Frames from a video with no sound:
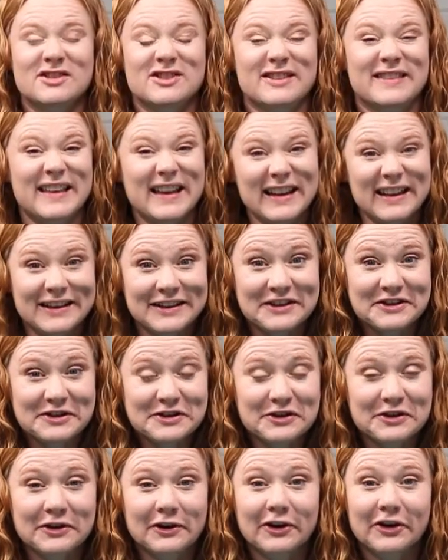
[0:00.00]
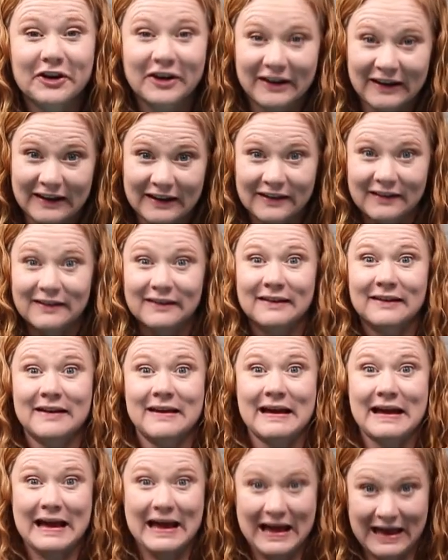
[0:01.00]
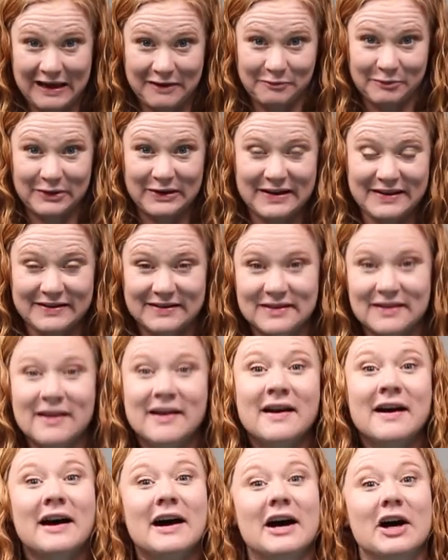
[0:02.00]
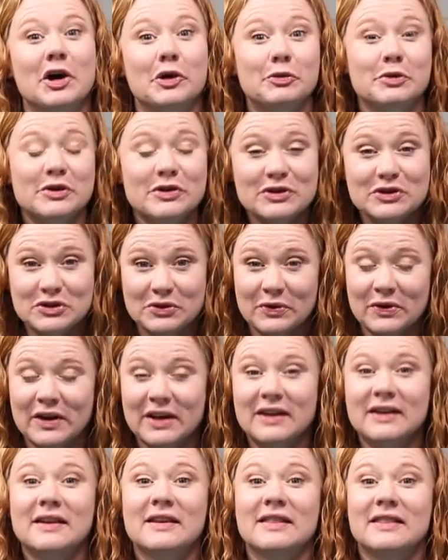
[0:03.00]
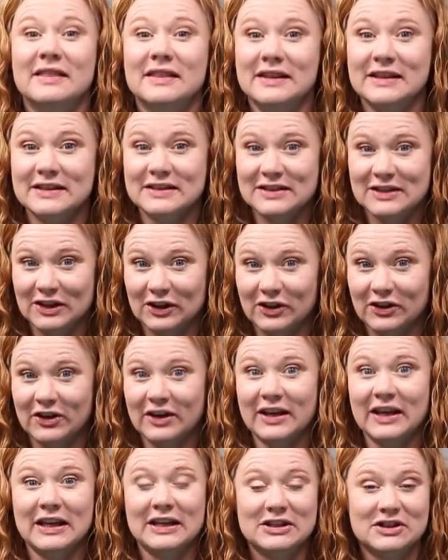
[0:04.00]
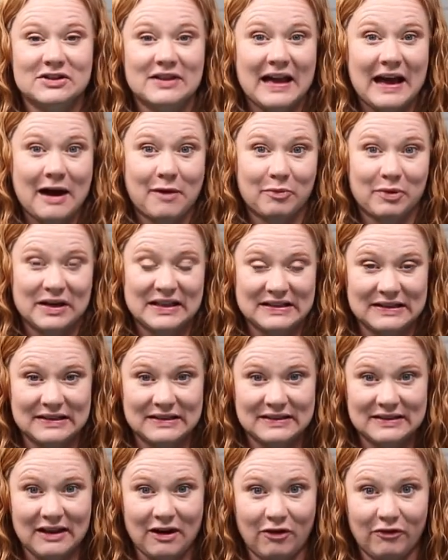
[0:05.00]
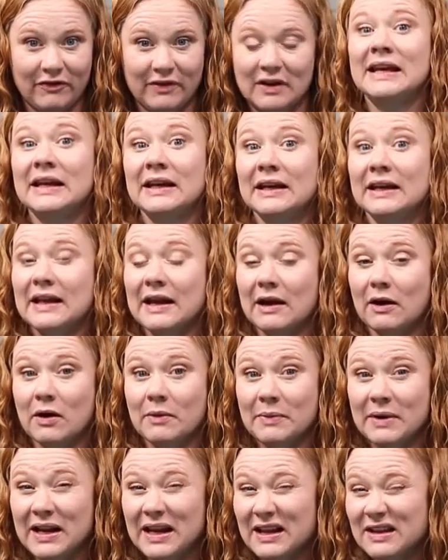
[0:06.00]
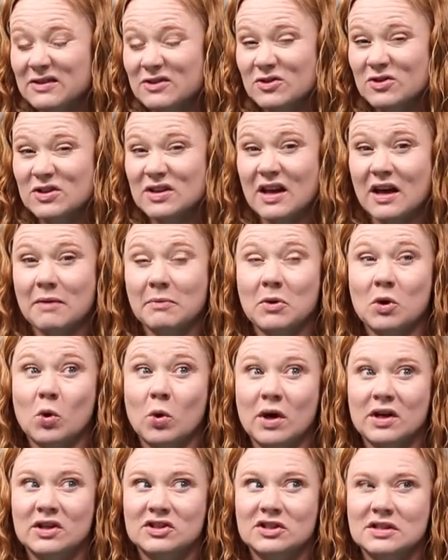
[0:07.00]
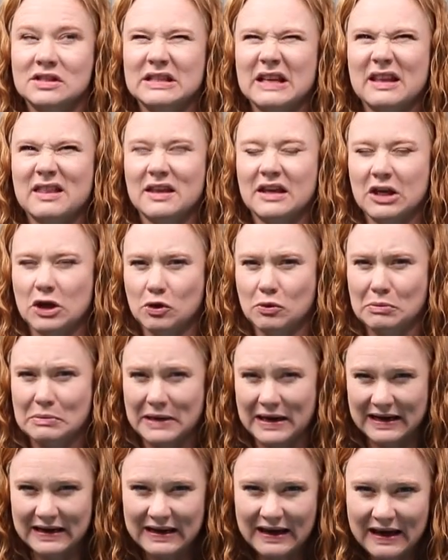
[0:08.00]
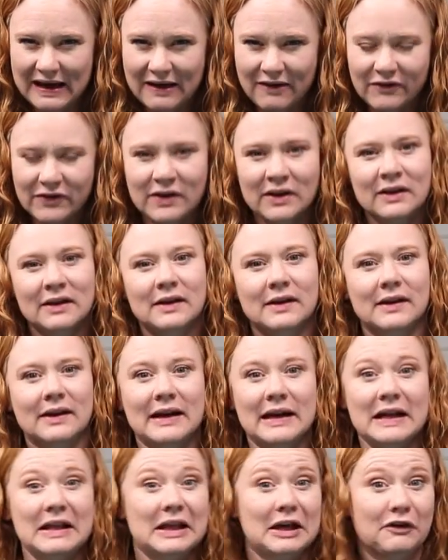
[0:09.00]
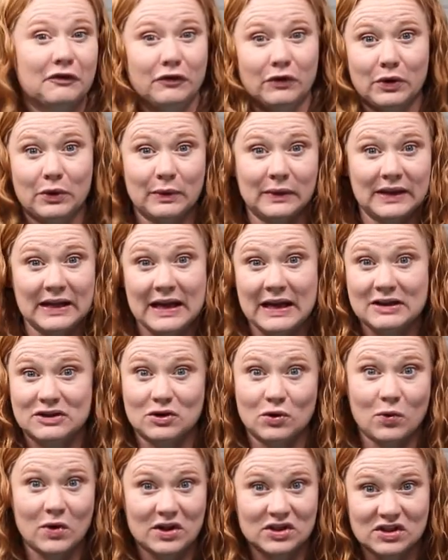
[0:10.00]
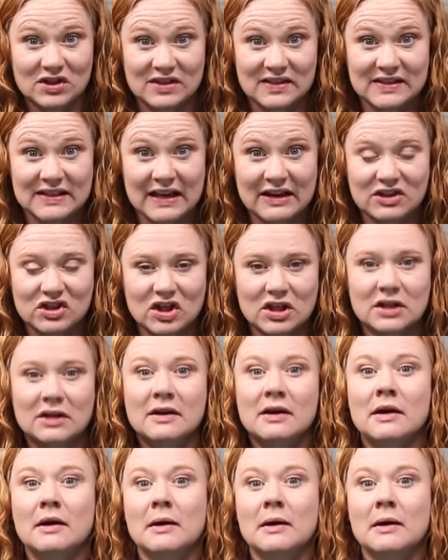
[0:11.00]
So that is Cricut Hat Press. I hope you enjoyed this look into the hat press itself. Now I'm gonna answer some questions I think you might have in kind of like a frequently asked question section.